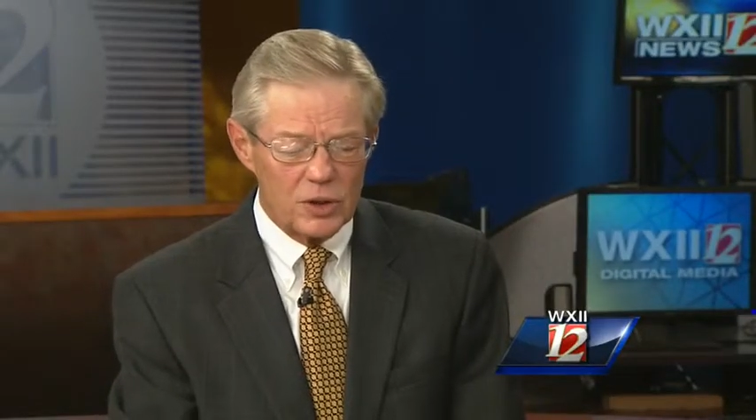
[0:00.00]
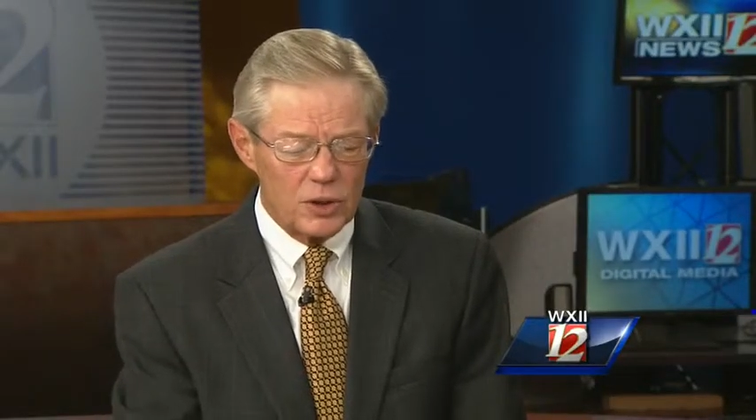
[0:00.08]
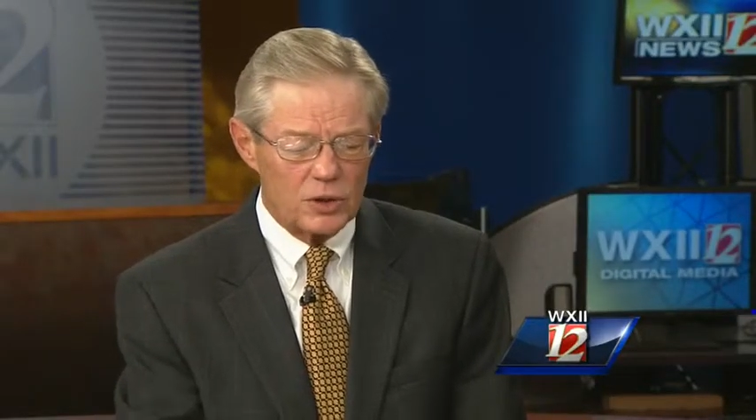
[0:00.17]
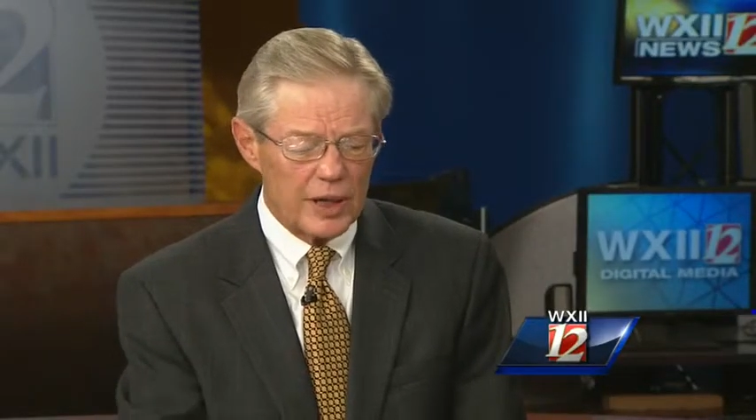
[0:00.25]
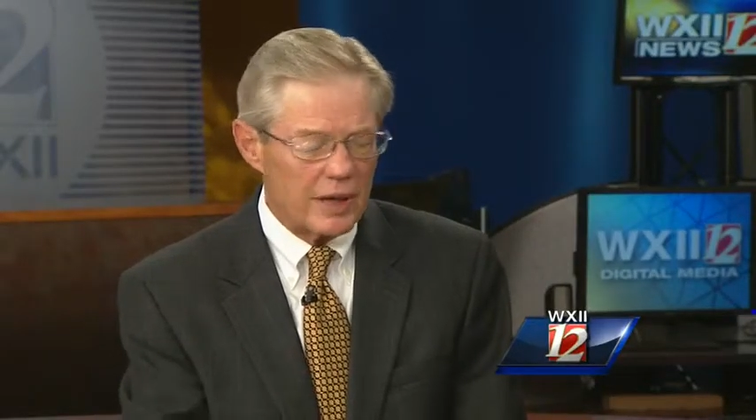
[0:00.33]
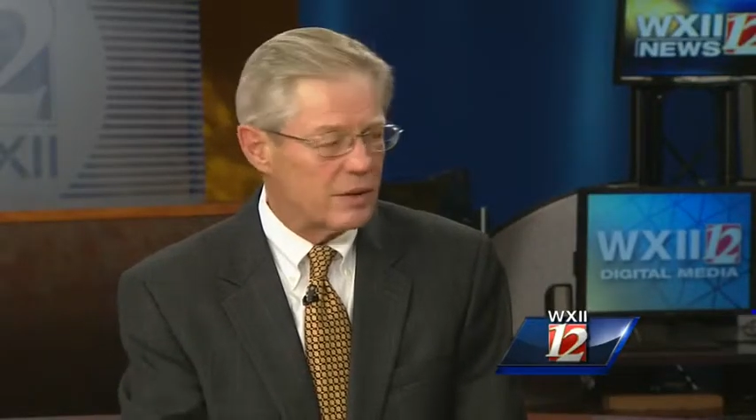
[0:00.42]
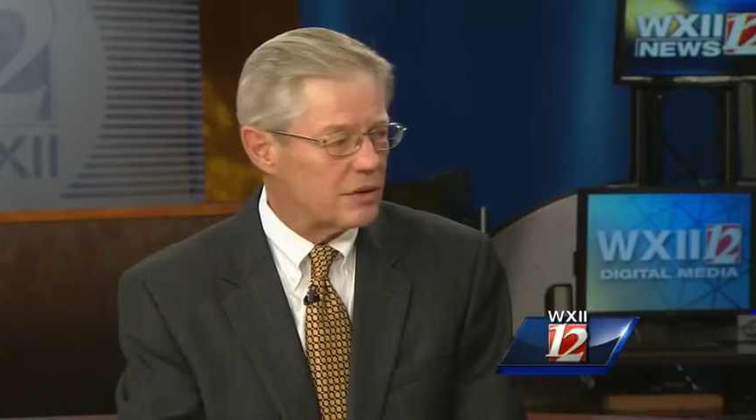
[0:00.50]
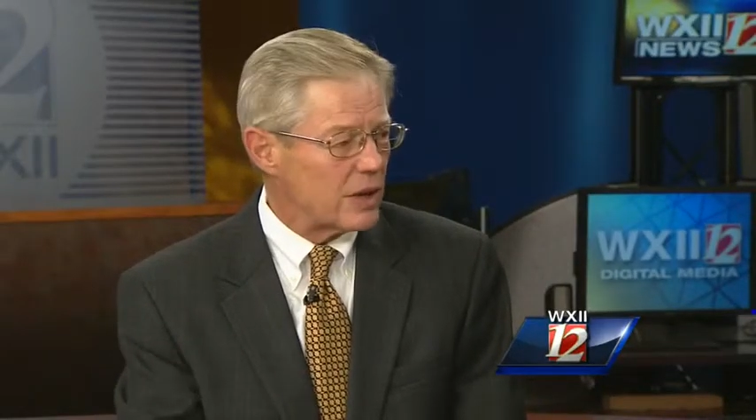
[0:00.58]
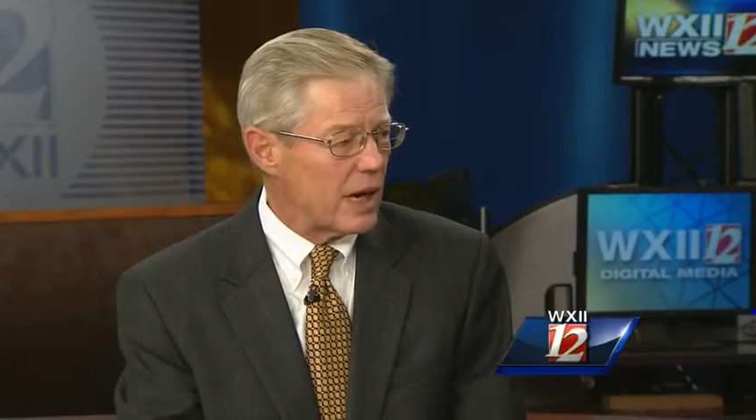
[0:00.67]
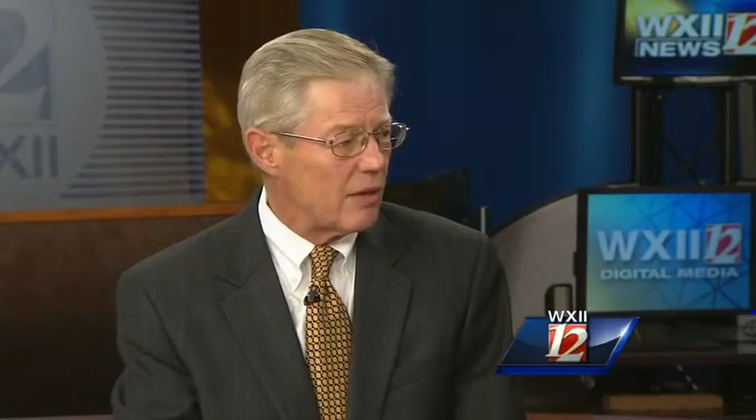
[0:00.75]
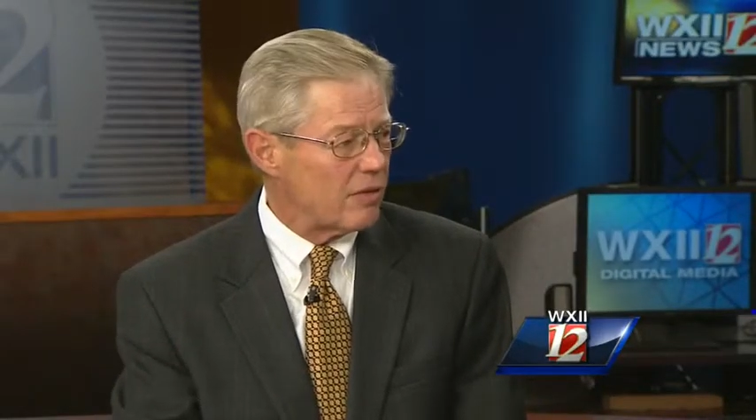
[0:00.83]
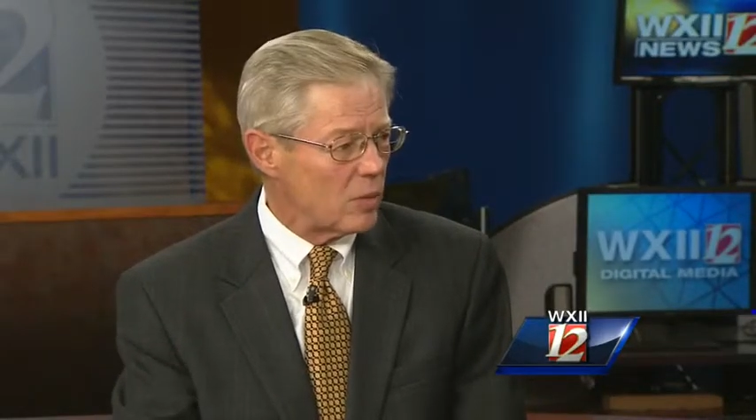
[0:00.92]
who's had the
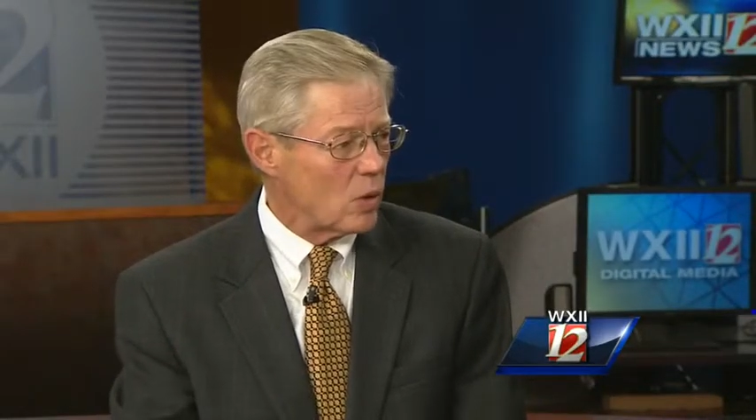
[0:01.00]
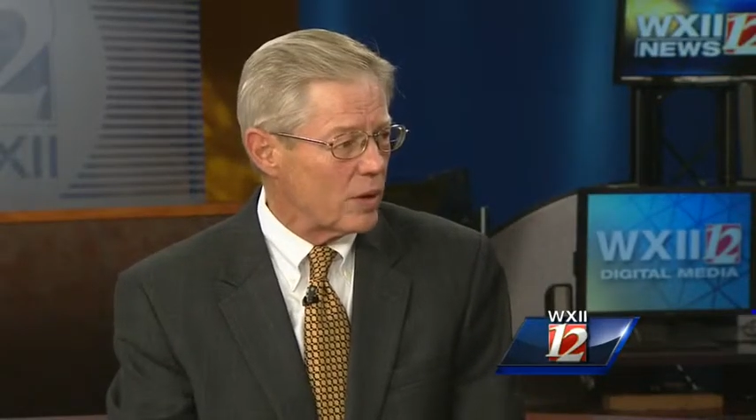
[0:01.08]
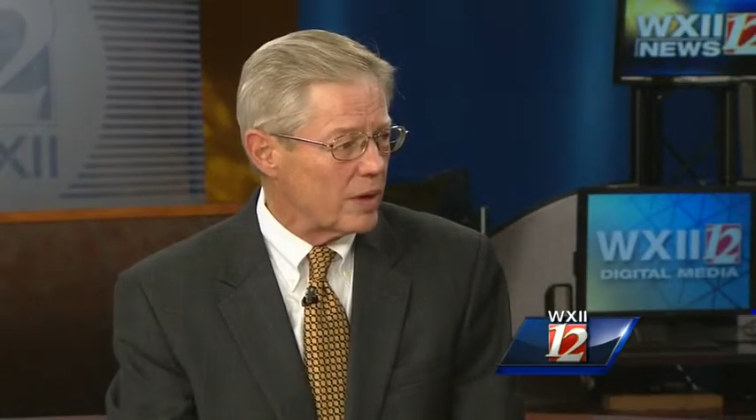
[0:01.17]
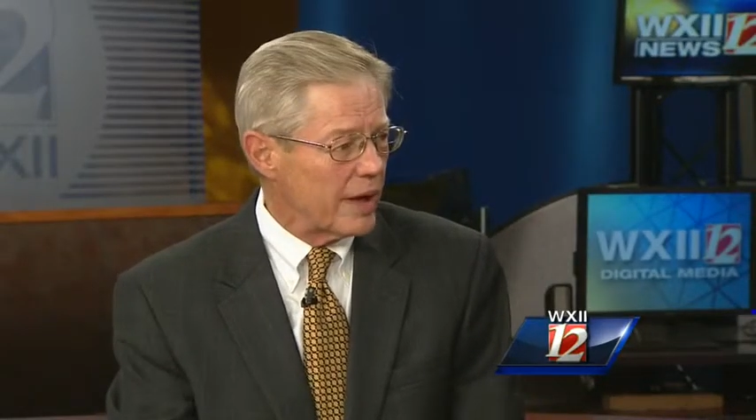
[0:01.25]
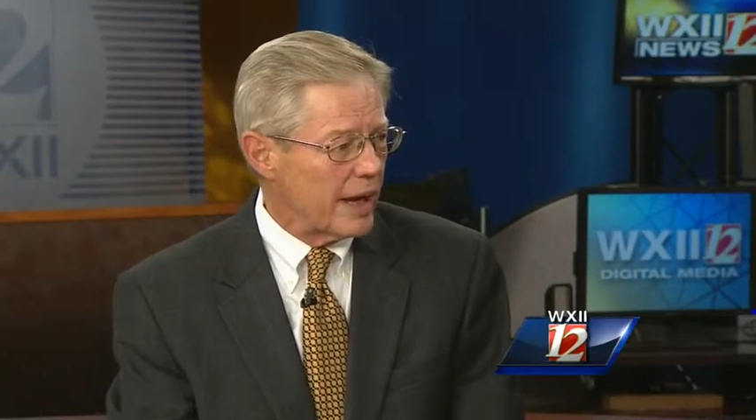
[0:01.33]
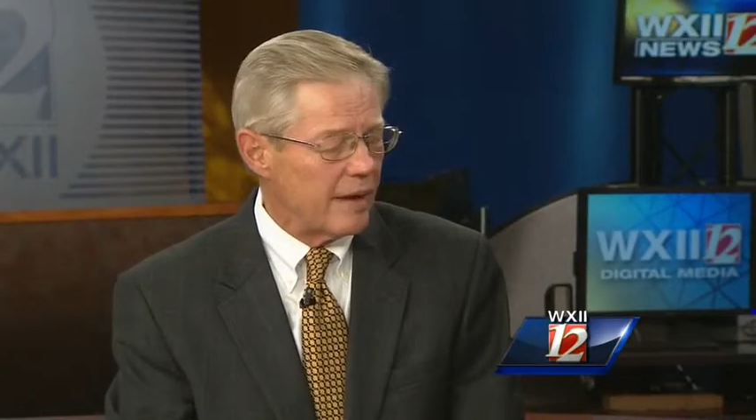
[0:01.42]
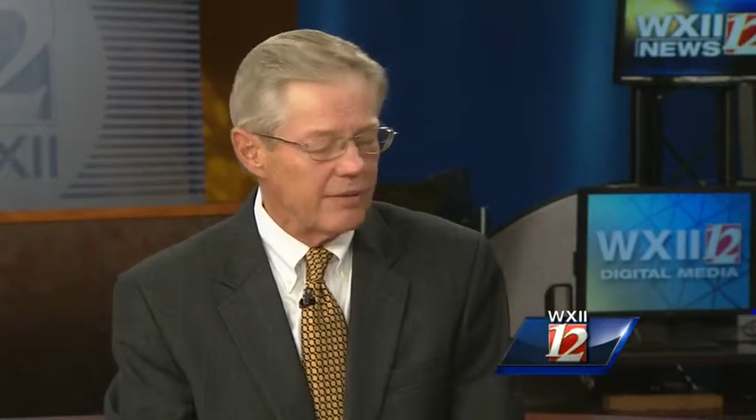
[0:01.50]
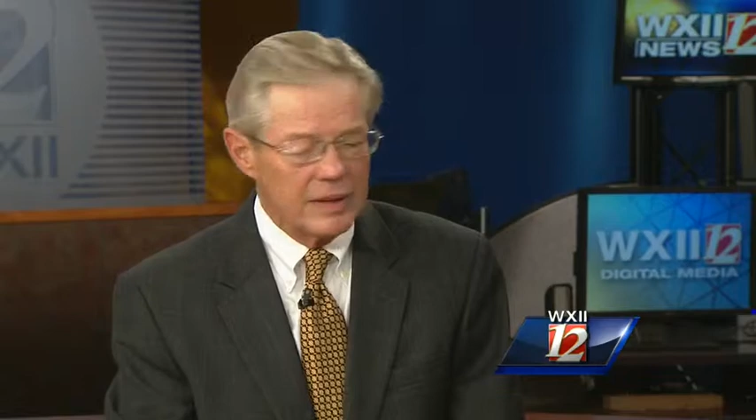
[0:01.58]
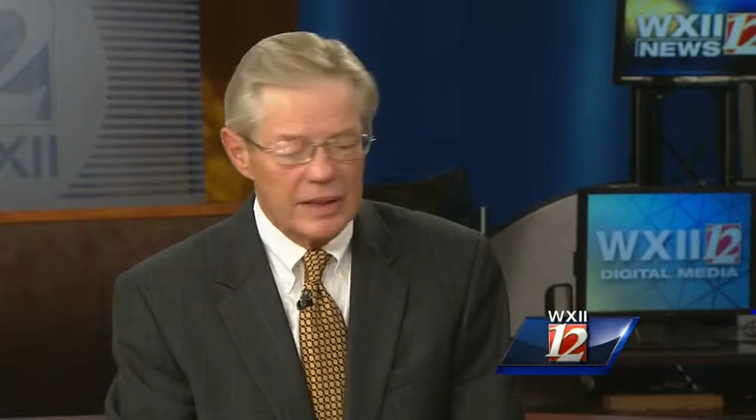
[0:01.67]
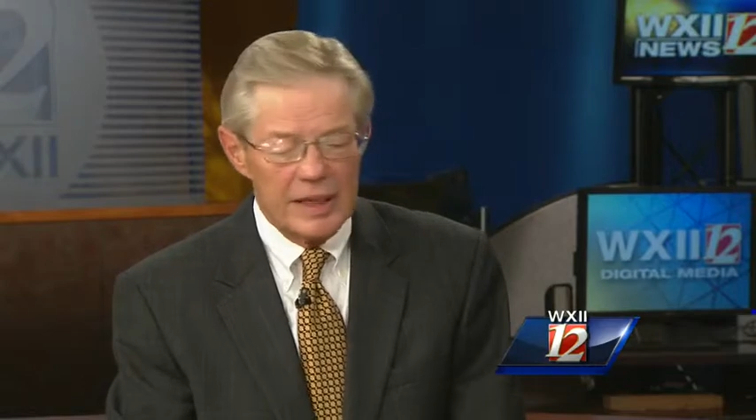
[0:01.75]
child for more than half